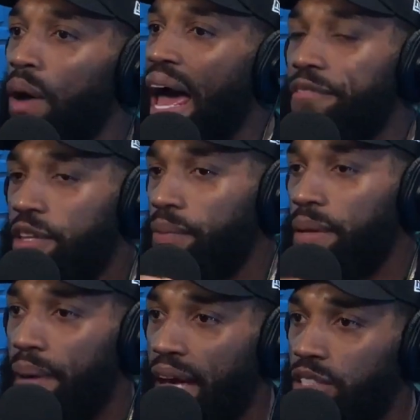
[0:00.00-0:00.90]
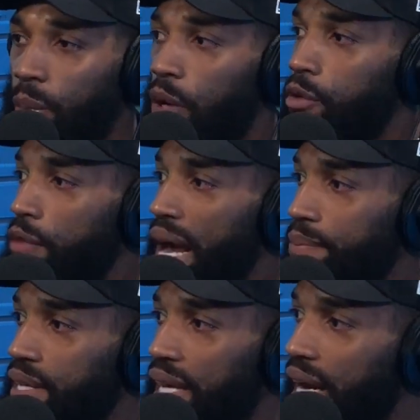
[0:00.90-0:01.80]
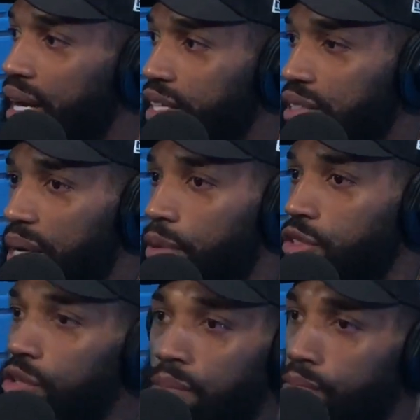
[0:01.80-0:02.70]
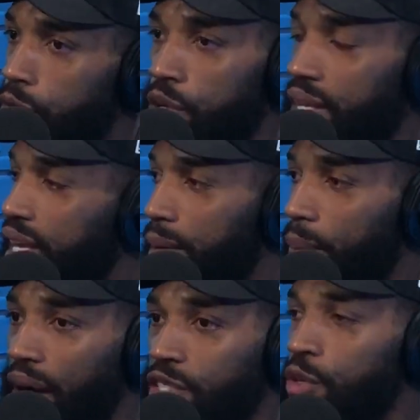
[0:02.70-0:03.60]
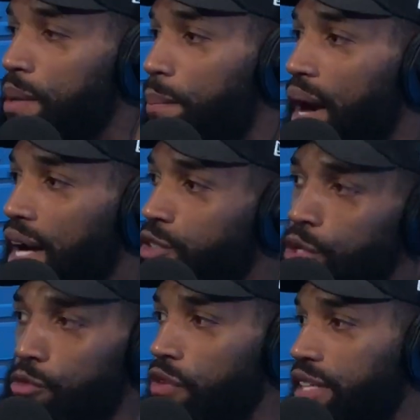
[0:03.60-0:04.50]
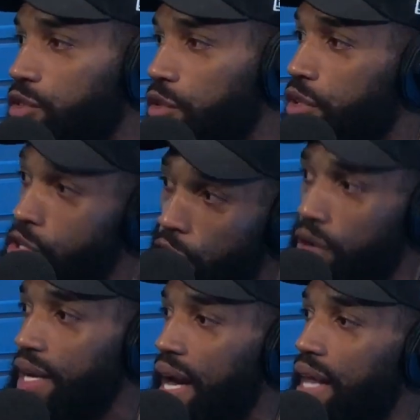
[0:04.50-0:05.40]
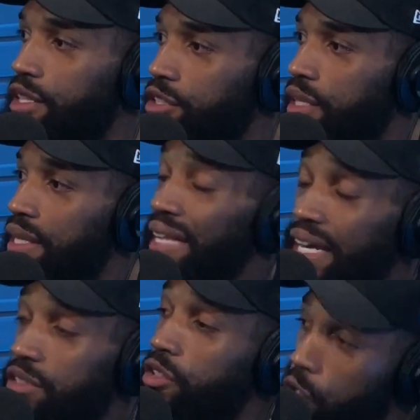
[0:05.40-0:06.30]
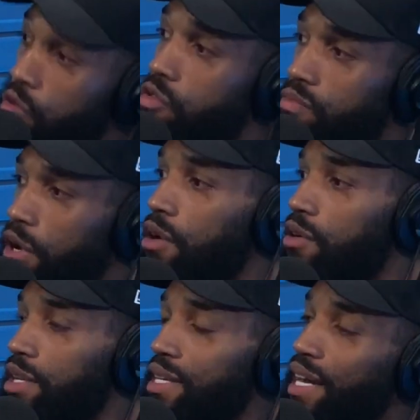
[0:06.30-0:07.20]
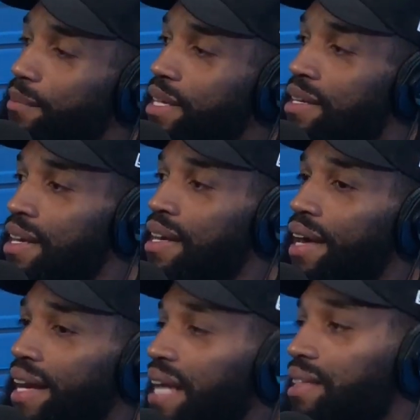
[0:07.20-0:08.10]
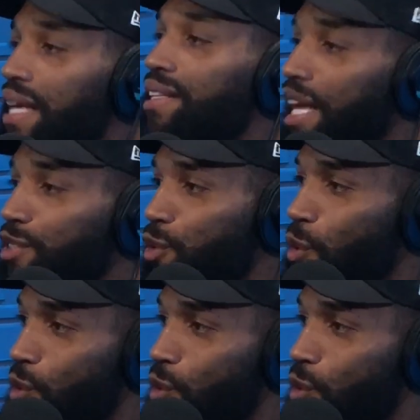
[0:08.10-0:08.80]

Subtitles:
have to play basketball and rap to get out of these neighborhoods. You can kickbox, you can box, you can wrestle, you can go to college. That's cool, bro. You know what I mean? And they think that's cool.